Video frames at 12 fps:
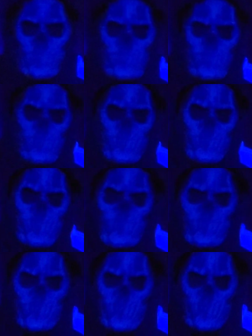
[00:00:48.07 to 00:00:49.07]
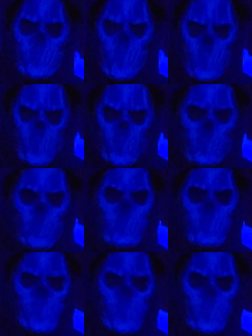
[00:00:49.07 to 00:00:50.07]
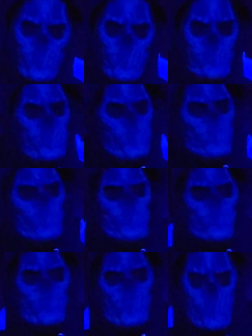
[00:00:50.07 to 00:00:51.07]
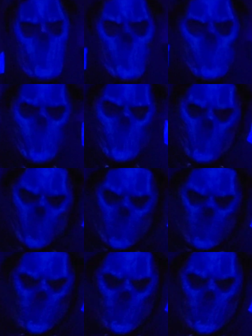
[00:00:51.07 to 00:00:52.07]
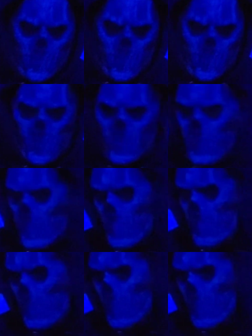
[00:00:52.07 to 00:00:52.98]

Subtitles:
Jones versus Trevor Lawrence went viral. Okay?